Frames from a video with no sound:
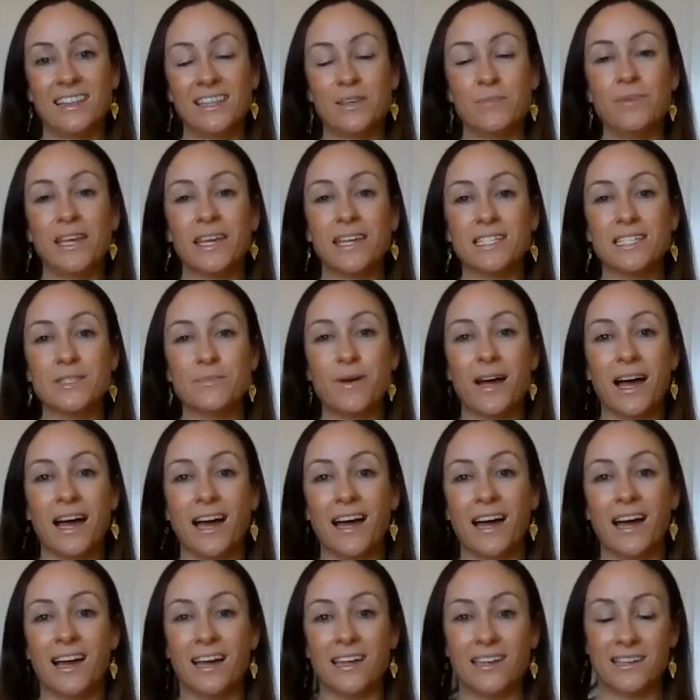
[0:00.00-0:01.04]
the biggest
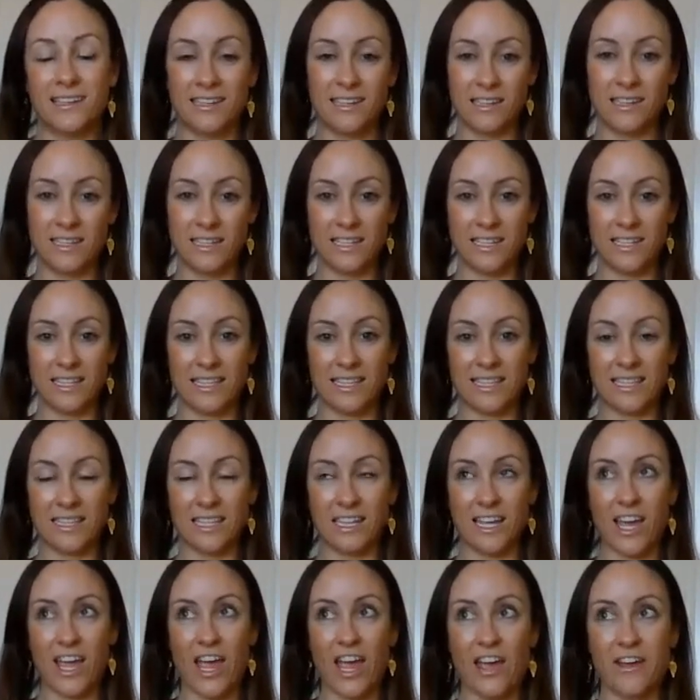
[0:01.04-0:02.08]
part
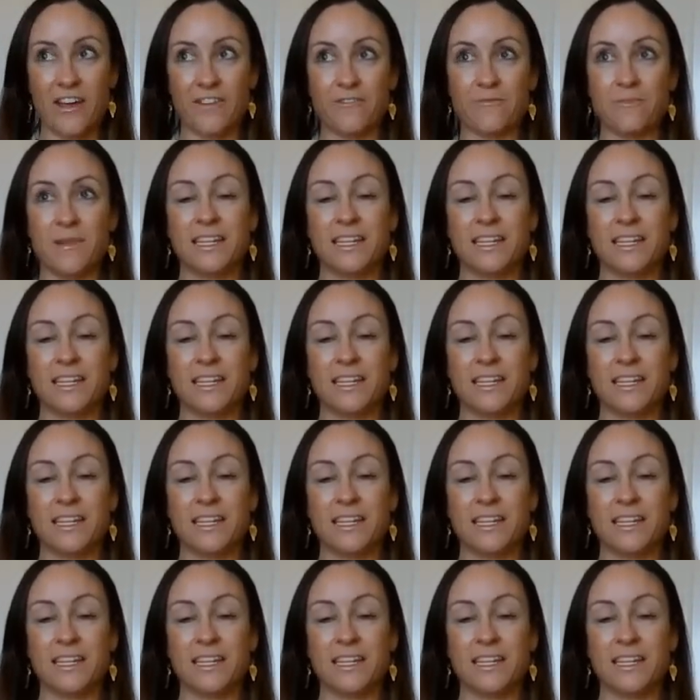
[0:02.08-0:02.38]
of